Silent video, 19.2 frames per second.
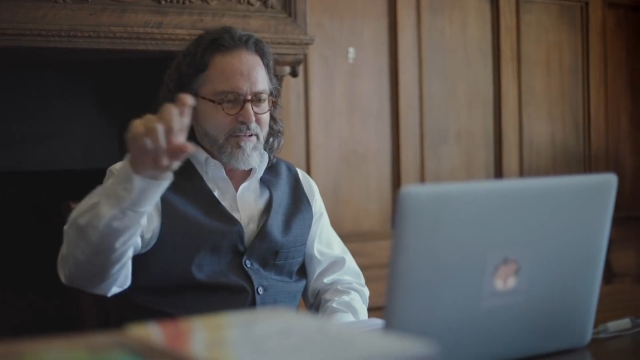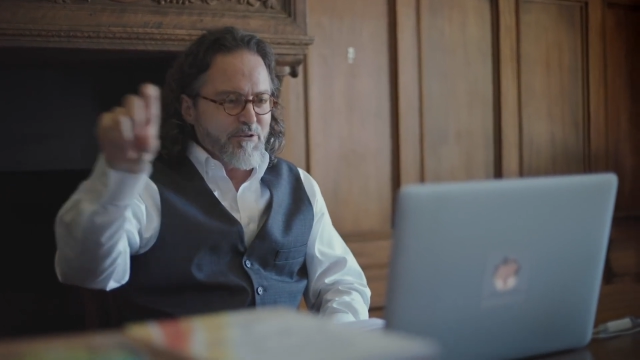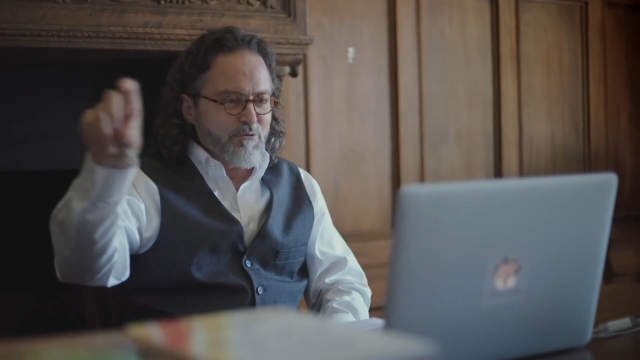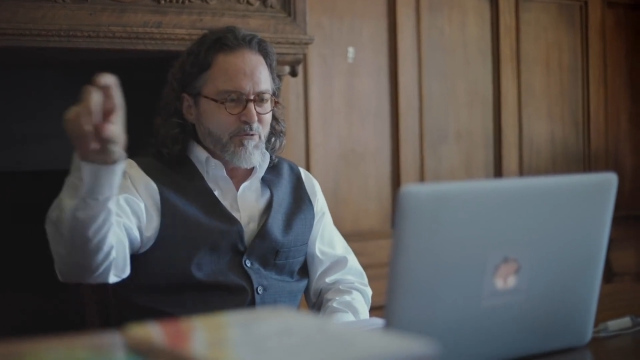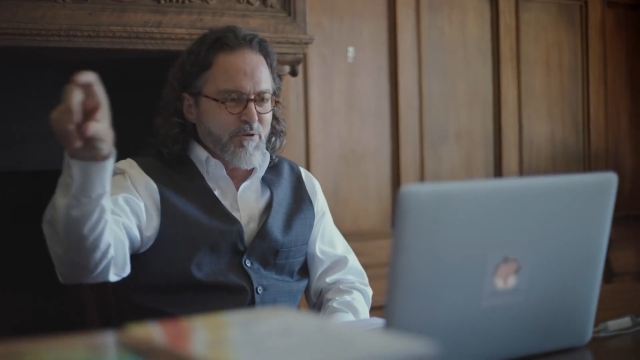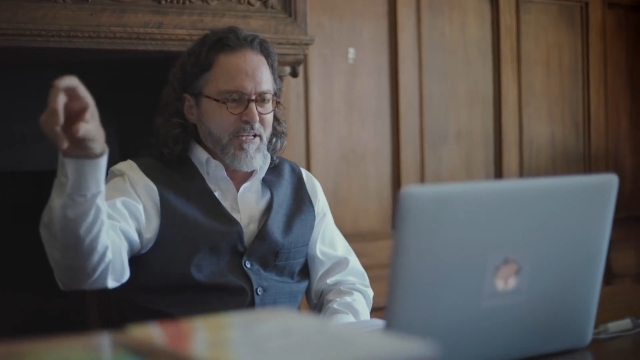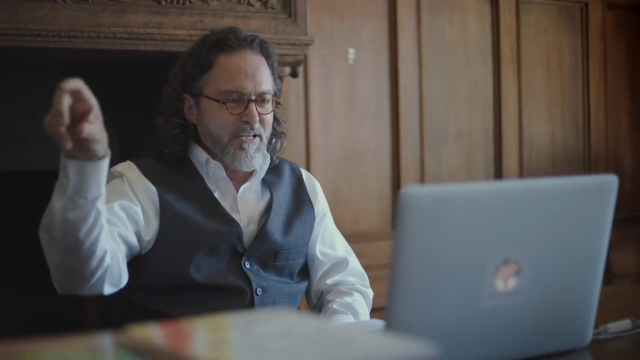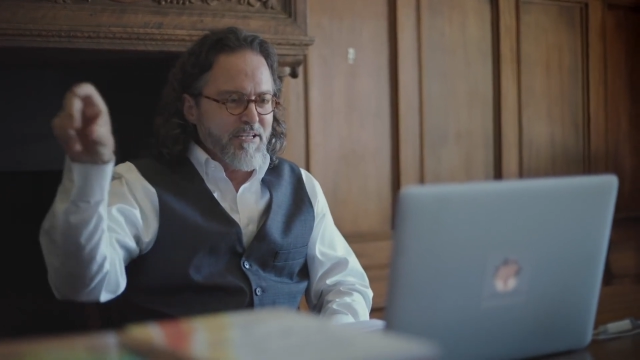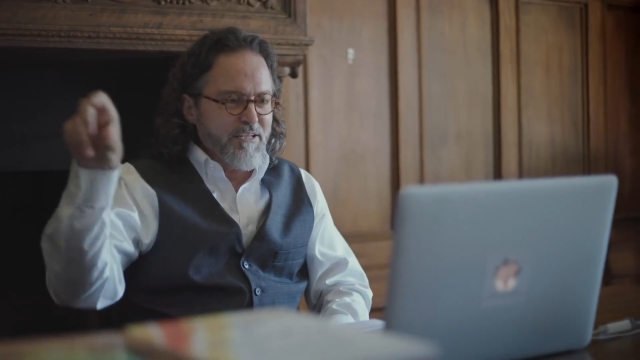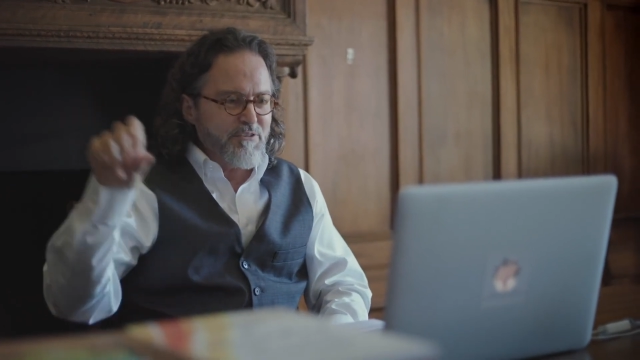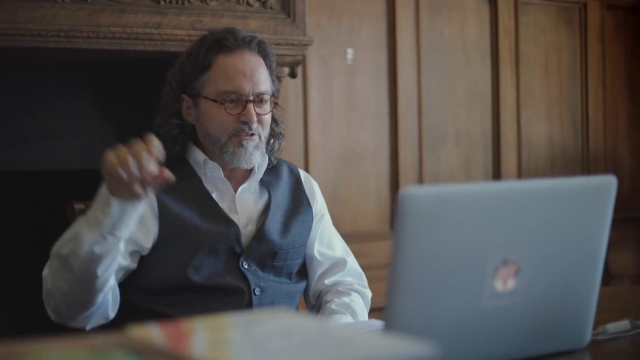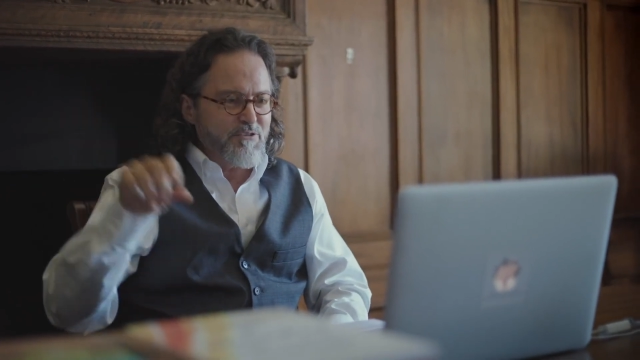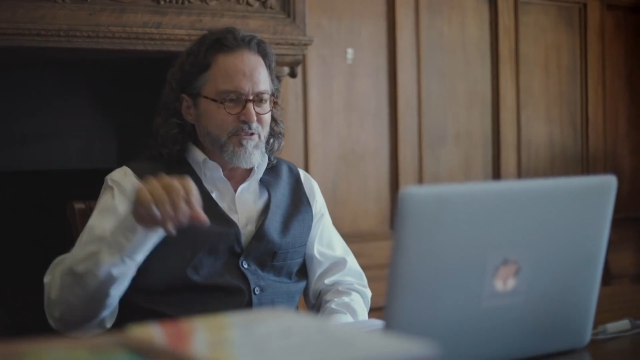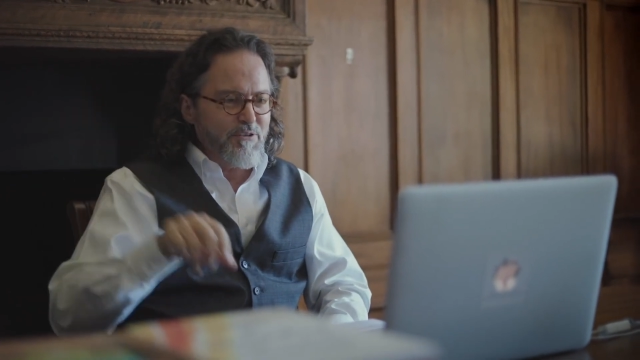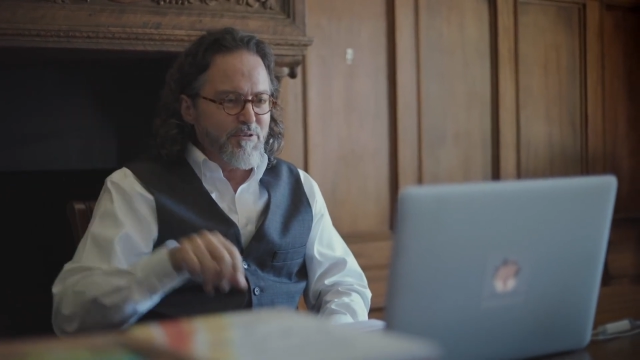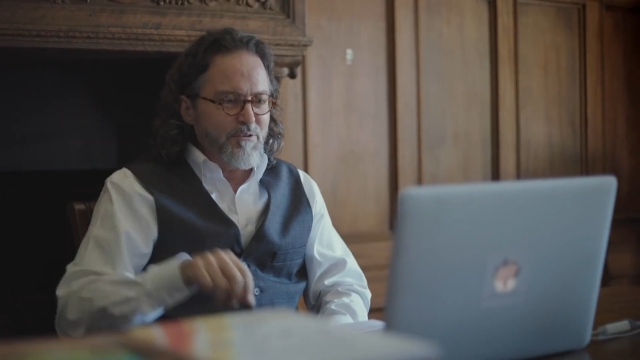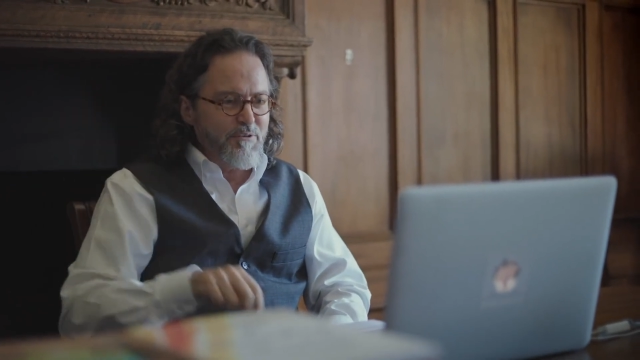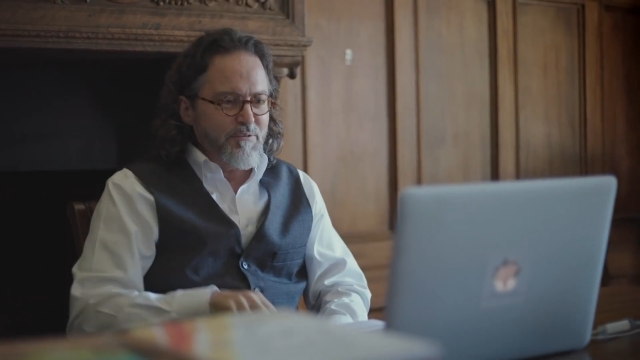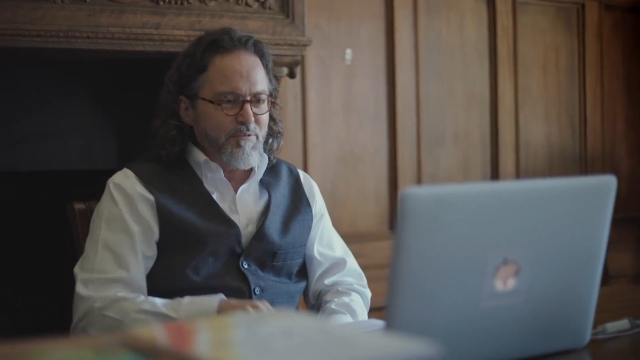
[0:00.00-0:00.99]
greed is
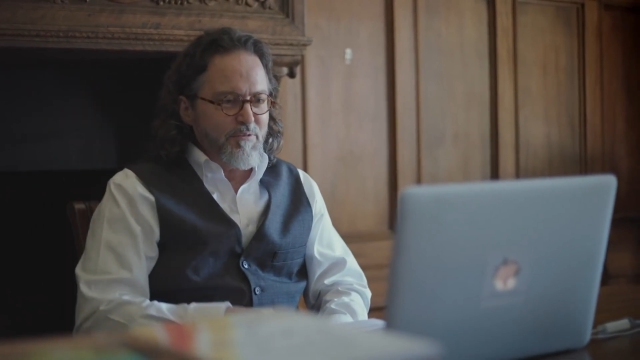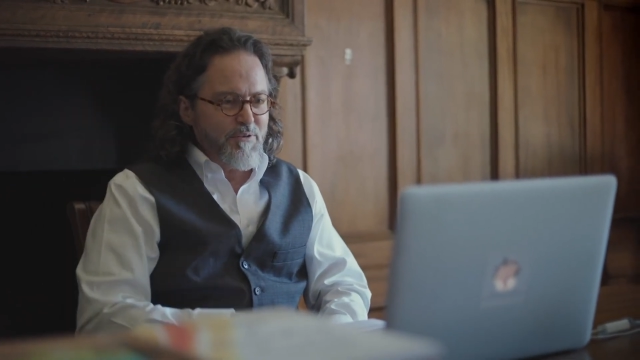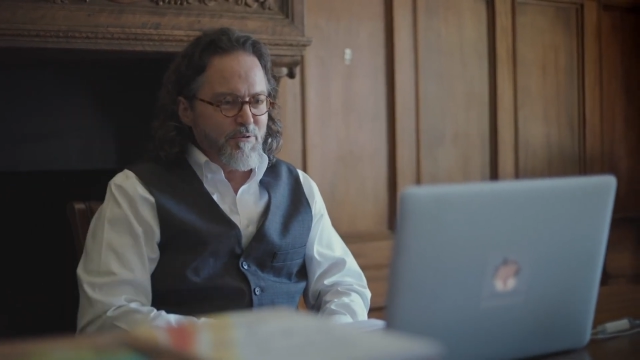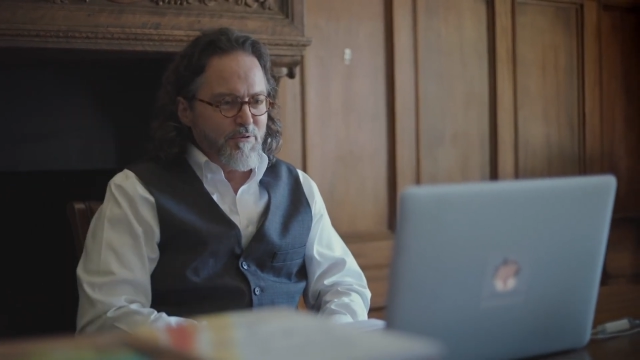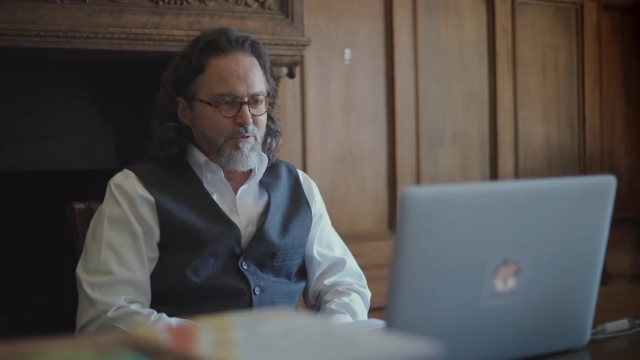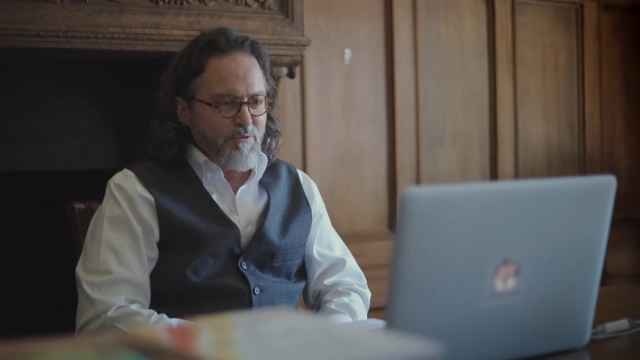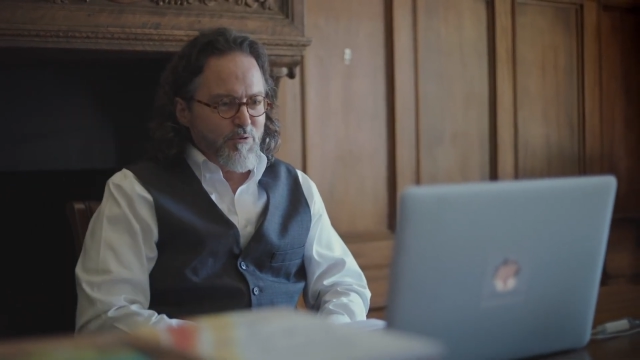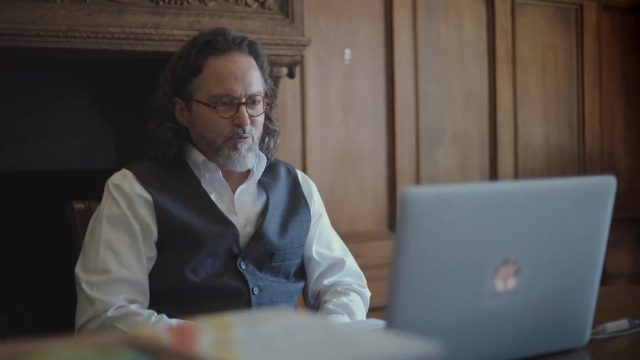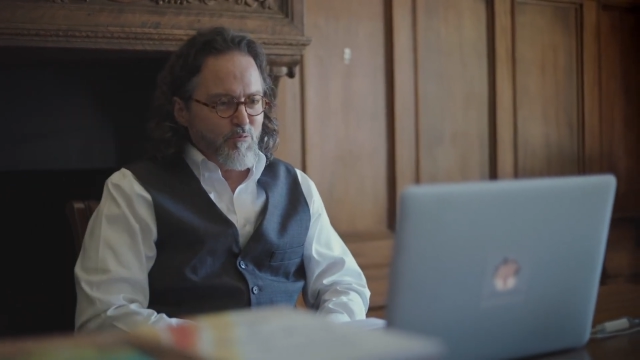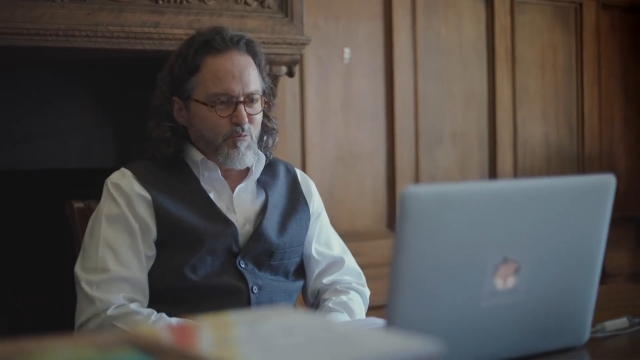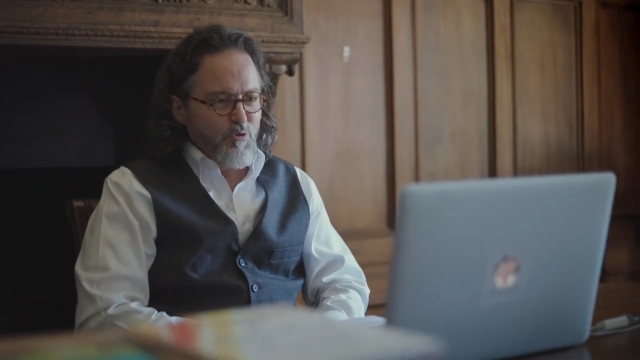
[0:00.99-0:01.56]
the